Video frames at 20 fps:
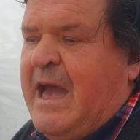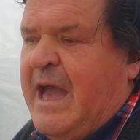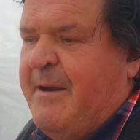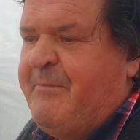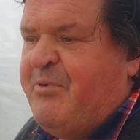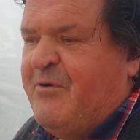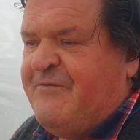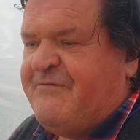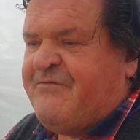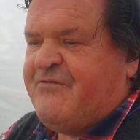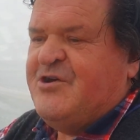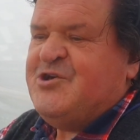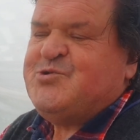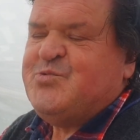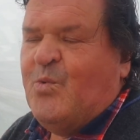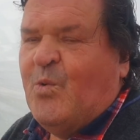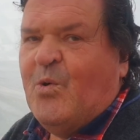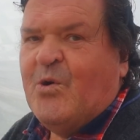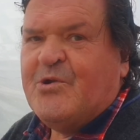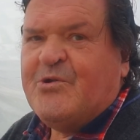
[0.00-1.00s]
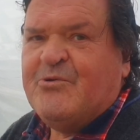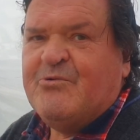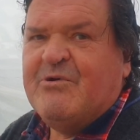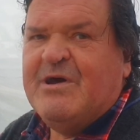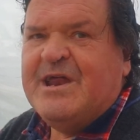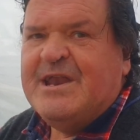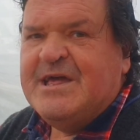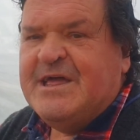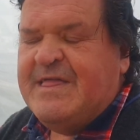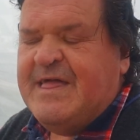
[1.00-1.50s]
and put fresh water
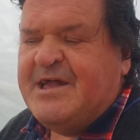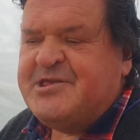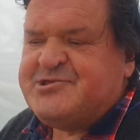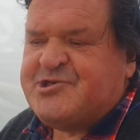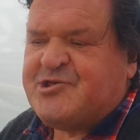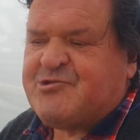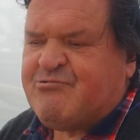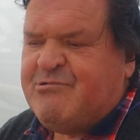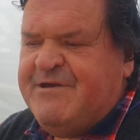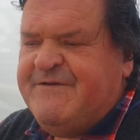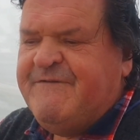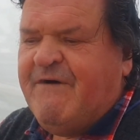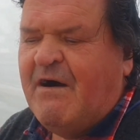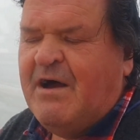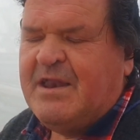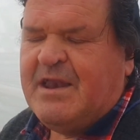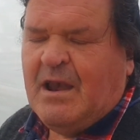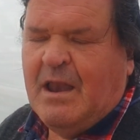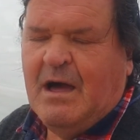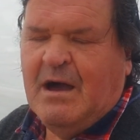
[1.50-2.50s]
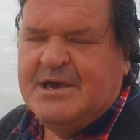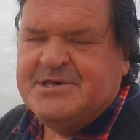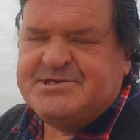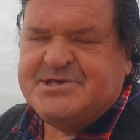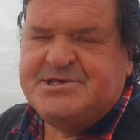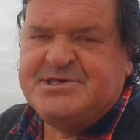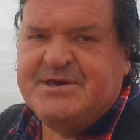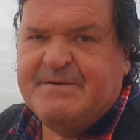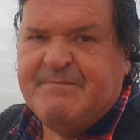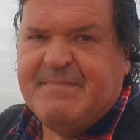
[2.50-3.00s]
in, and that just
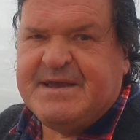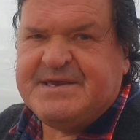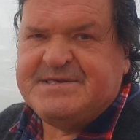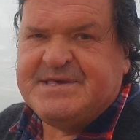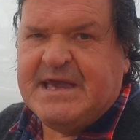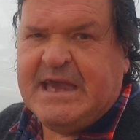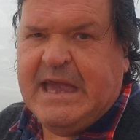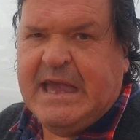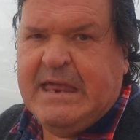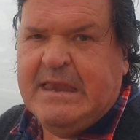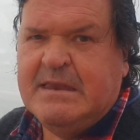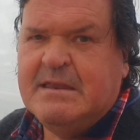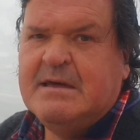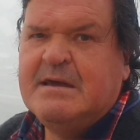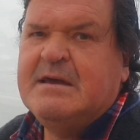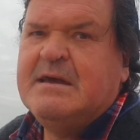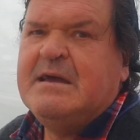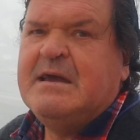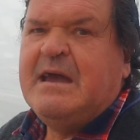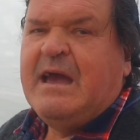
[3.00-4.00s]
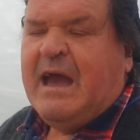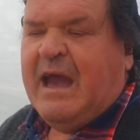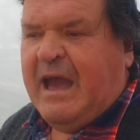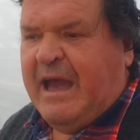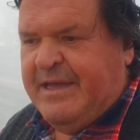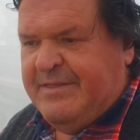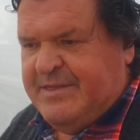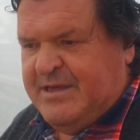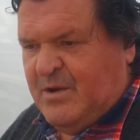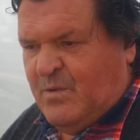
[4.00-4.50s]
revitalises your mix again,
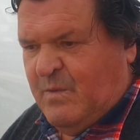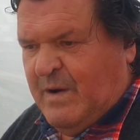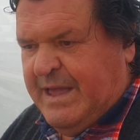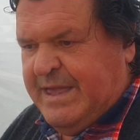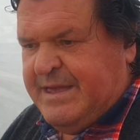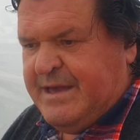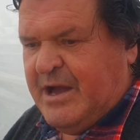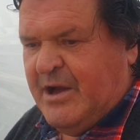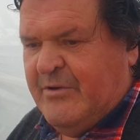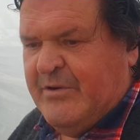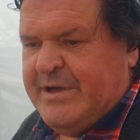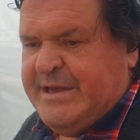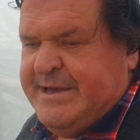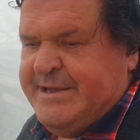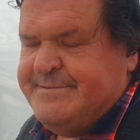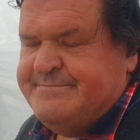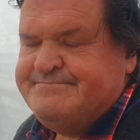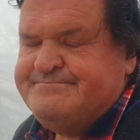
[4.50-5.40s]
and then away you go again.